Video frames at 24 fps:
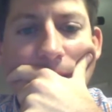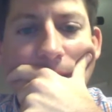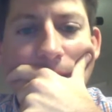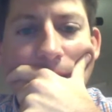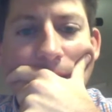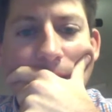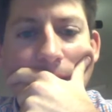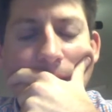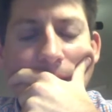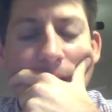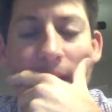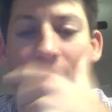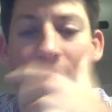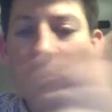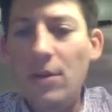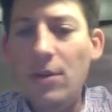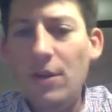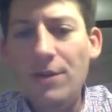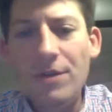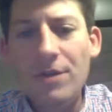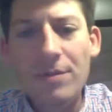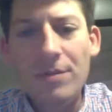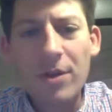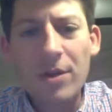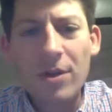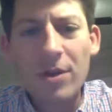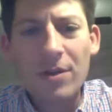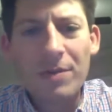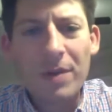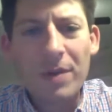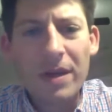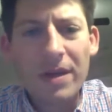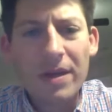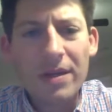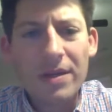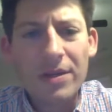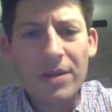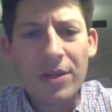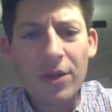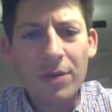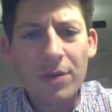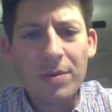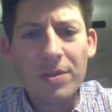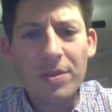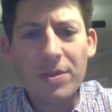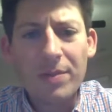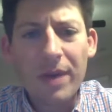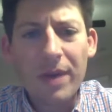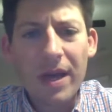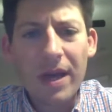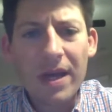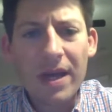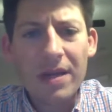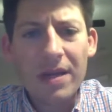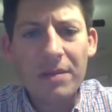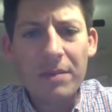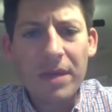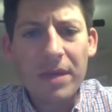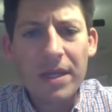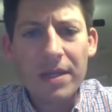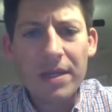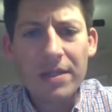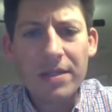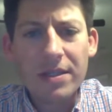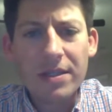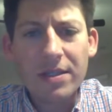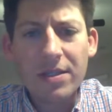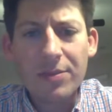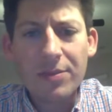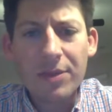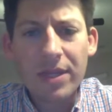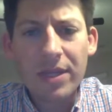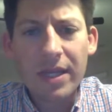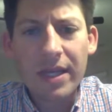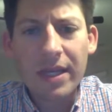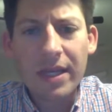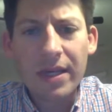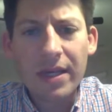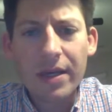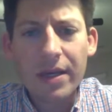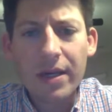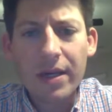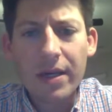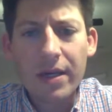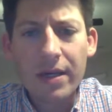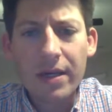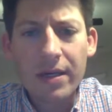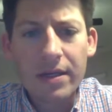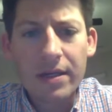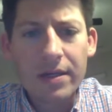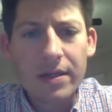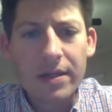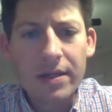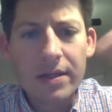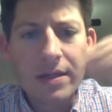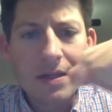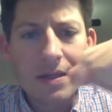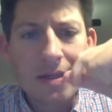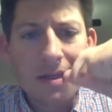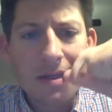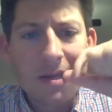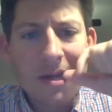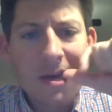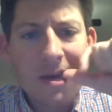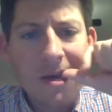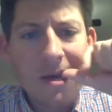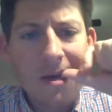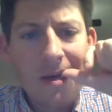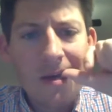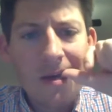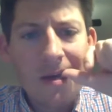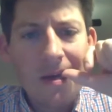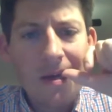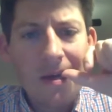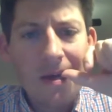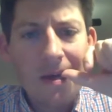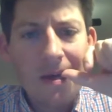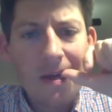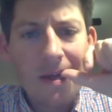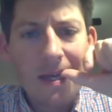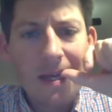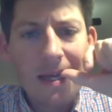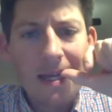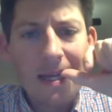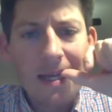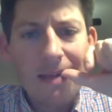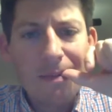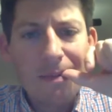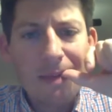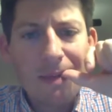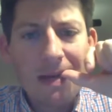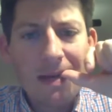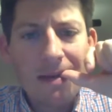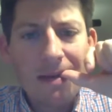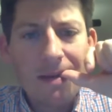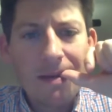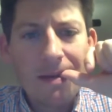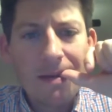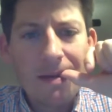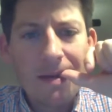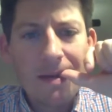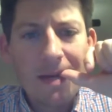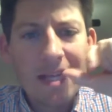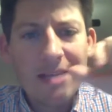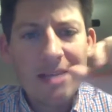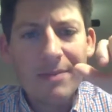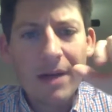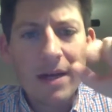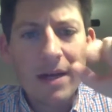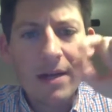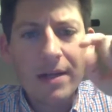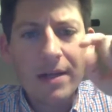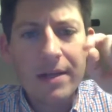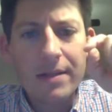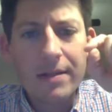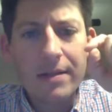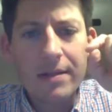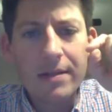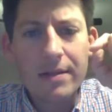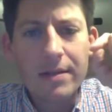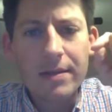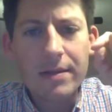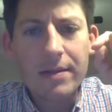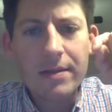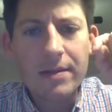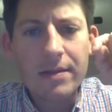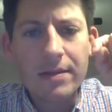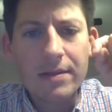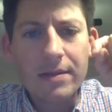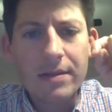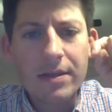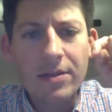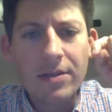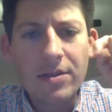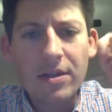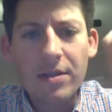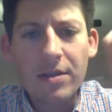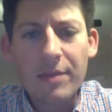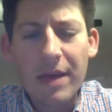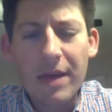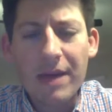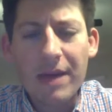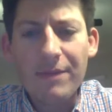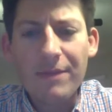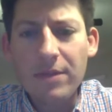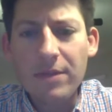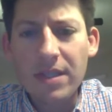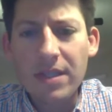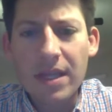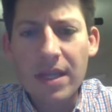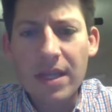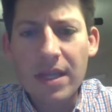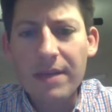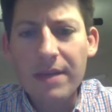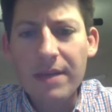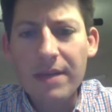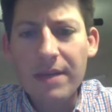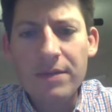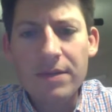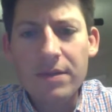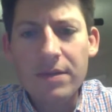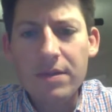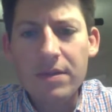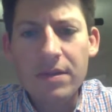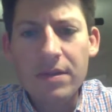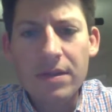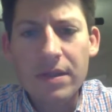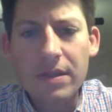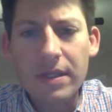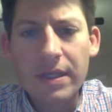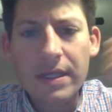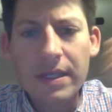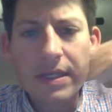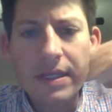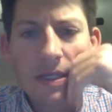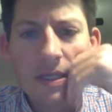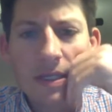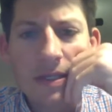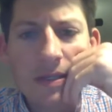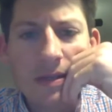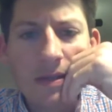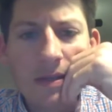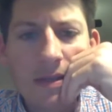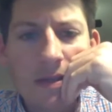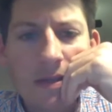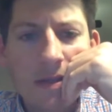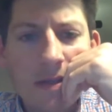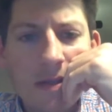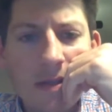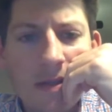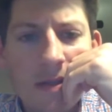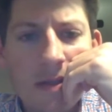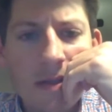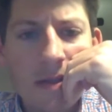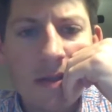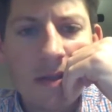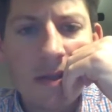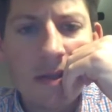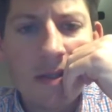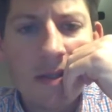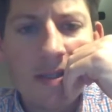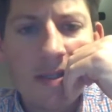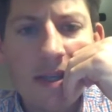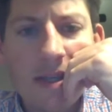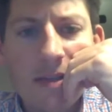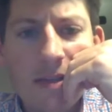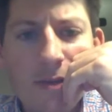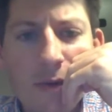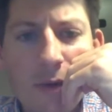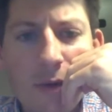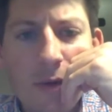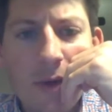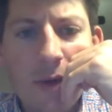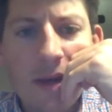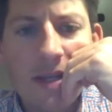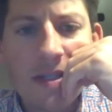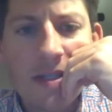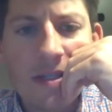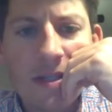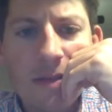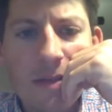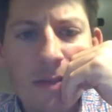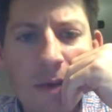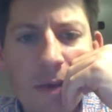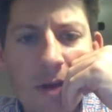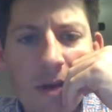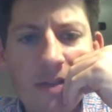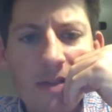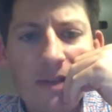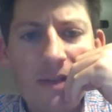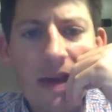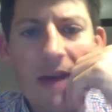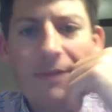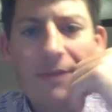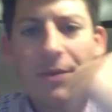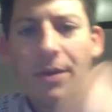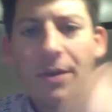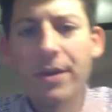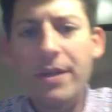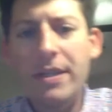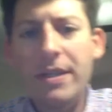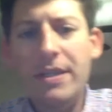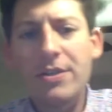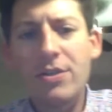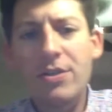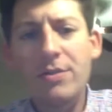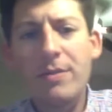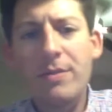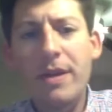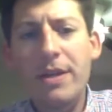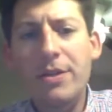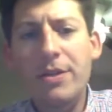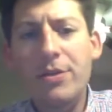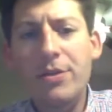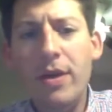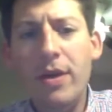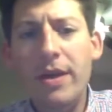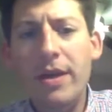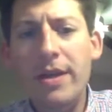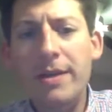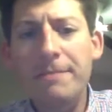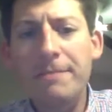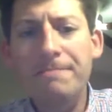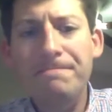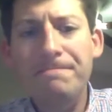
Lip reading: Yeah, serfdom, Europe and Japan, MITA system in the Inca. Yeah, that's about it. There's a demand for slaves in Central Eurasia, parts of Africa, Eastern Mediterranean.